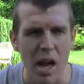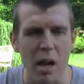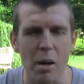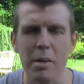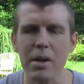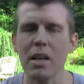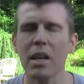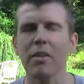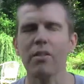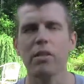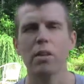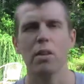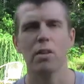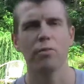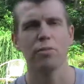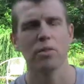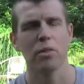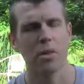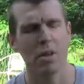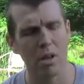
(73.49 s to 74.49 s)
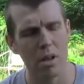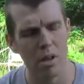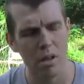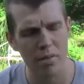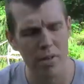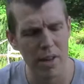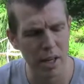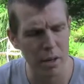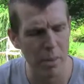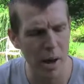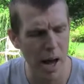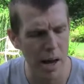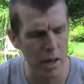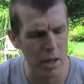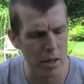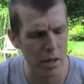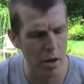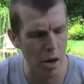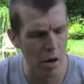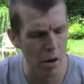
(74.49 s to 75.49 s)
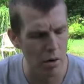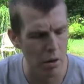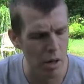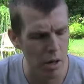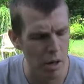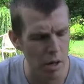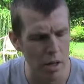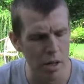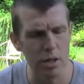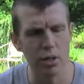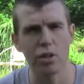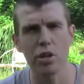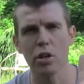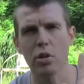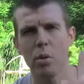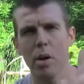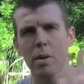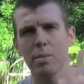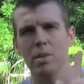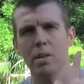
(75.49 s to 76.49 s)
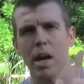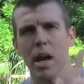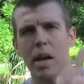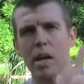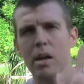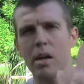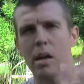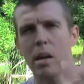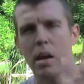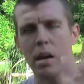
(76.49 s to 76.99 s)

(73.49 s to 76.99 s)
I mean, if you think about it, you know, here's your website.